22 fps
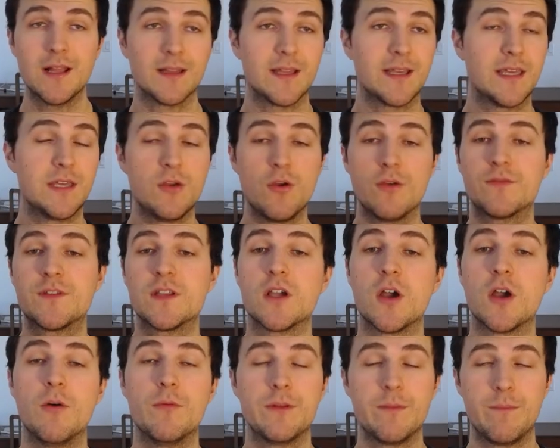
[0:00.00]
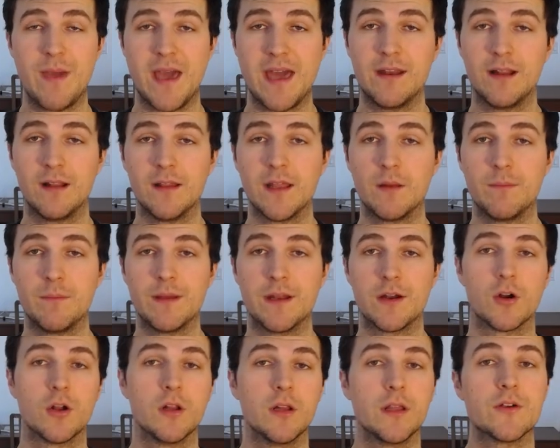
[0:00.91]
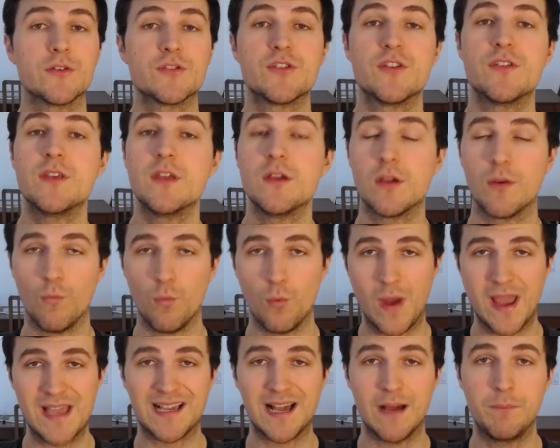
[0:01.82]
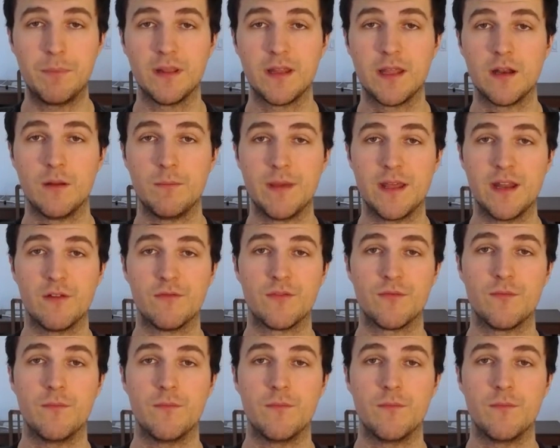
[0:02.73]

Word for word: Like you have to go to bed a little bit earlier so that you can wake up a little bit